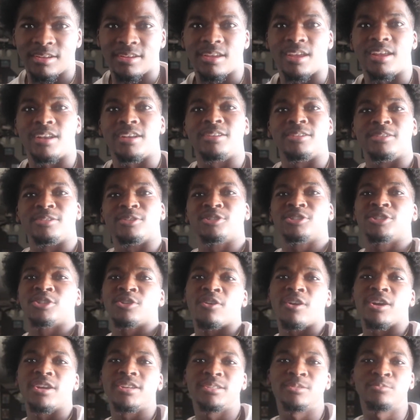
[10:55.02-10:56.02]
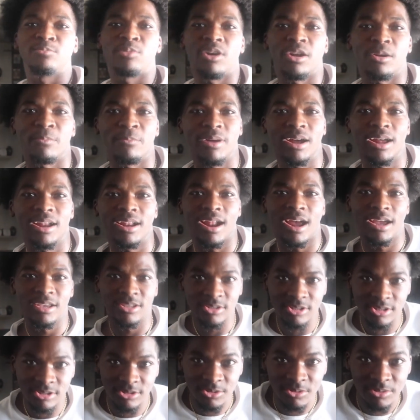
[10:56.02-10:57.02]
And it's crazy part about it. I
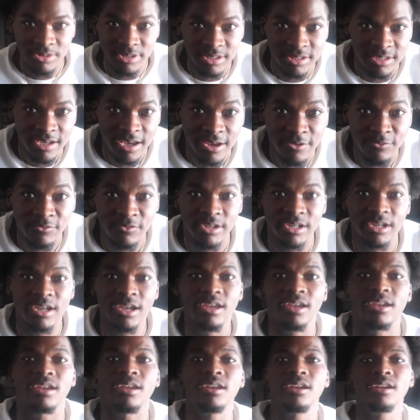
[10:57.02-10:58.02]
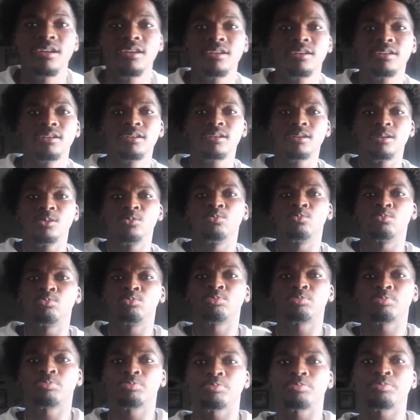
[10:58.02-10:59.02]
used to do this every day.
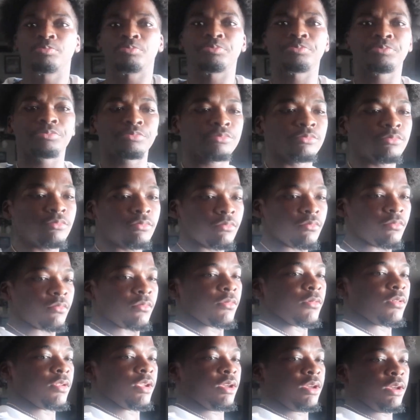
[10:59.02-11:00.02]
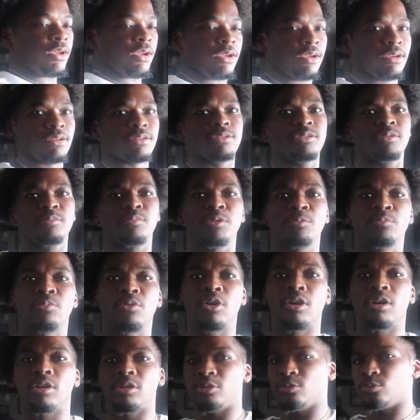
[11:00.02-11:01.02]
It used to be
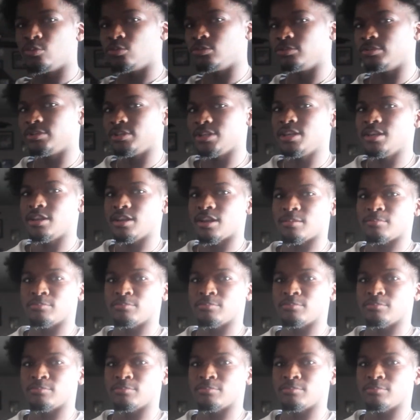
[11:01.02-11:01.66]
part of the routine.